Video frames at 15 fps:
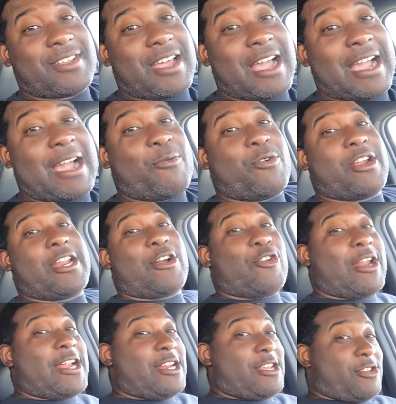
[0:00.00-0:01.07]
I got one that go
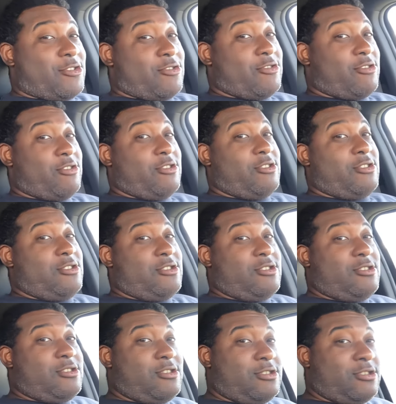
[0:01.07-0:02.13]
like this. Mm-hmm.